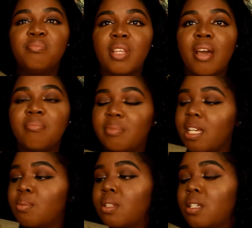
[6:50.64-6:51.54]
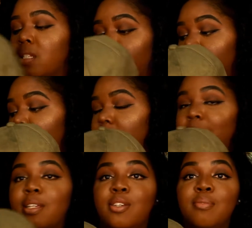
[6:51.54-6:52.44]
Yep, that's what this is. This is
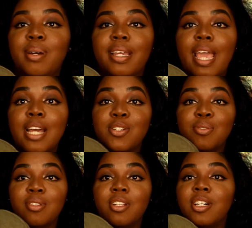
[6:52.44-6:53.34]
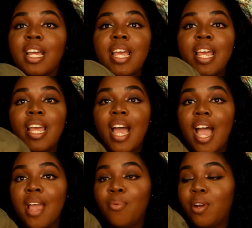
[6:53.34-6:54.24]
my cute but casual look.
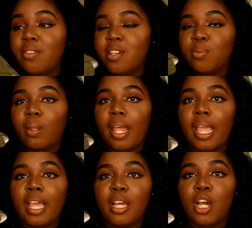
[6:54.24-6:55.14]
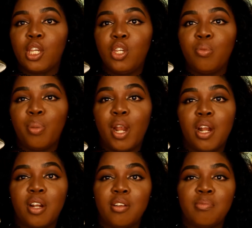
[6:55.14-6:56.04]
I wear this like a cute
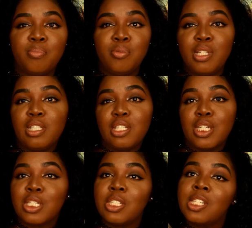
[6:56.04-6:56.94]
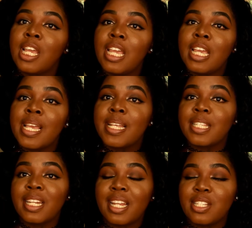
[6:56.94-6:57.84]
pair of bootylicious
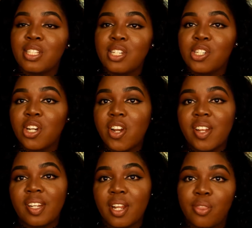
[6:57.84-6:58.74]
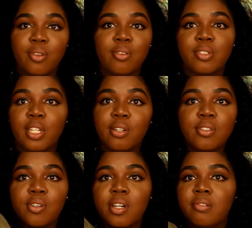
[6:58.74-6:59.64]
jeans and a nice t-shirt and then I throw those
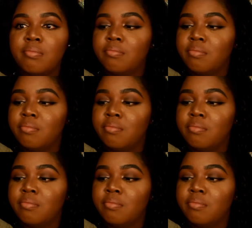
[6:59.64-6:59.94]
heels on